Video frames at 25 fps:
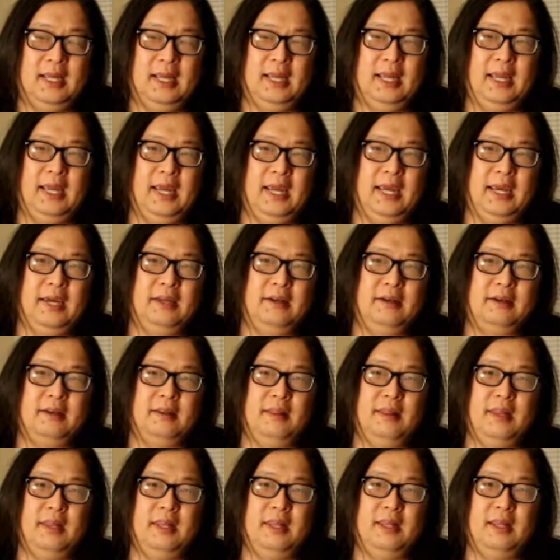And
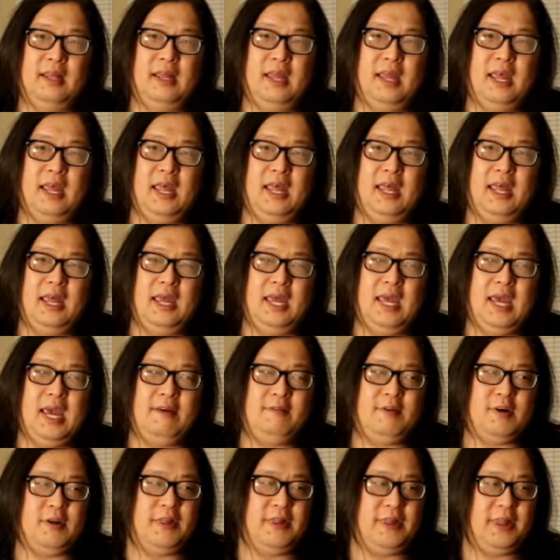
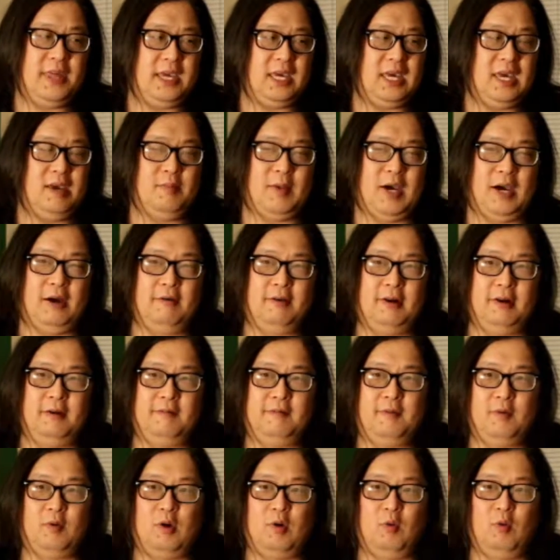after thinking about it
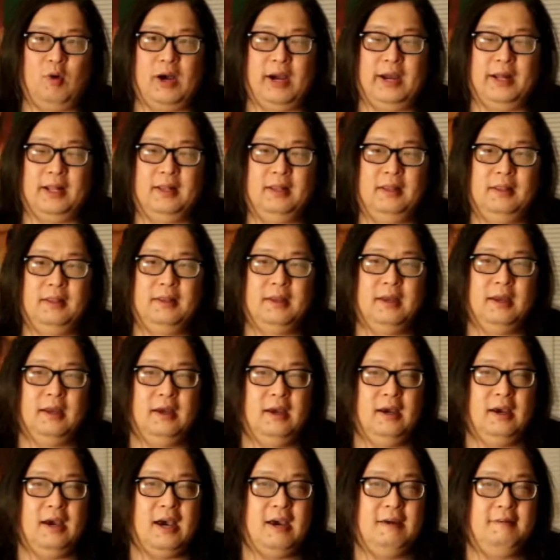for a while,
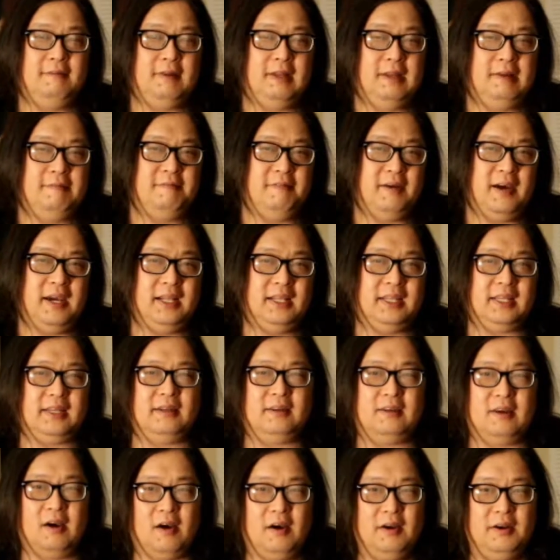it finally
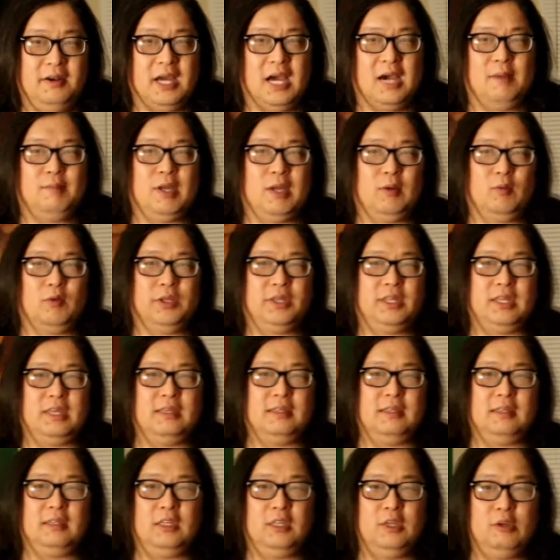dawned on me what
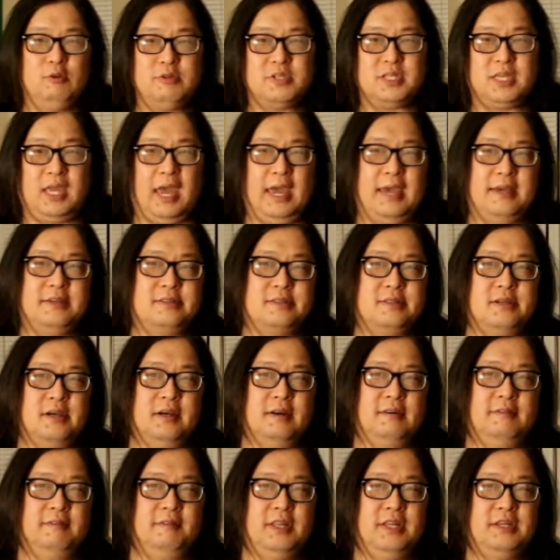the use case
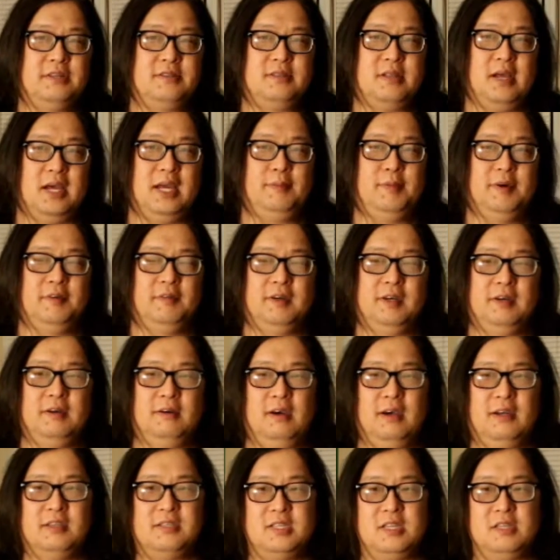of this type
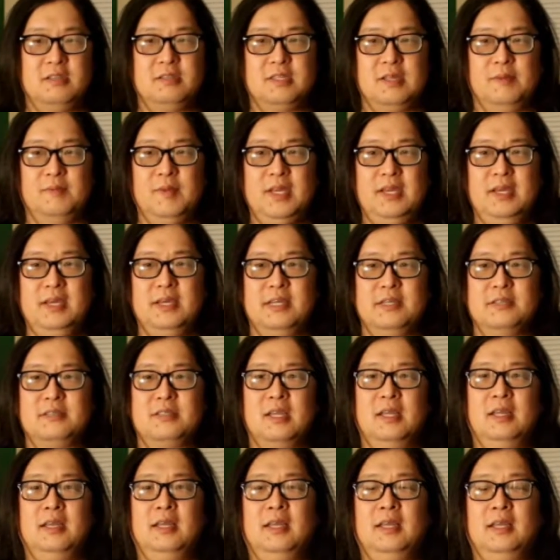of a system is.